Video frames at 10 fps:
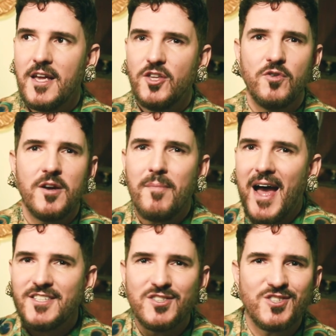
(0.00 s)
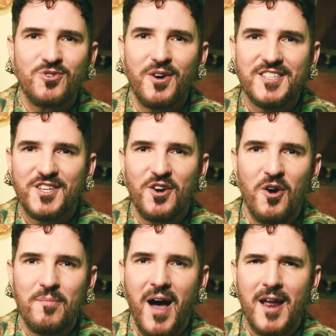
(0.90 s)
You can imagine stories in your
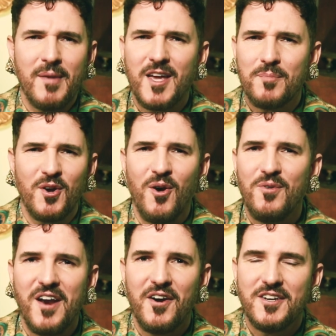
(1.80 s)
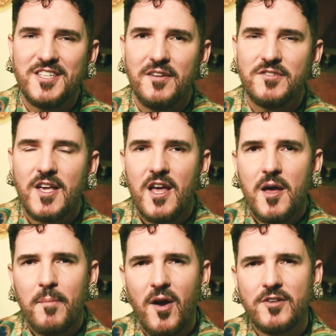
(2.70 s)
own mind, make up your own narratives,
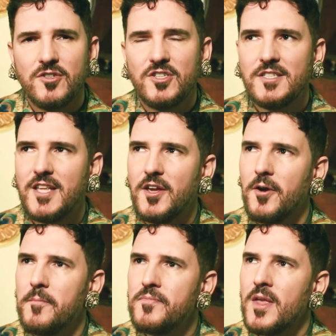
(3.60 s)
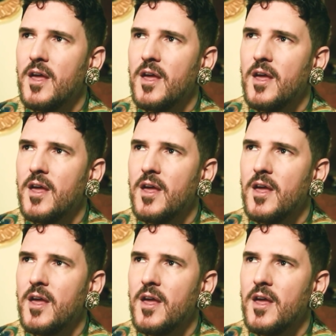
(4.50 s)
but also just that you're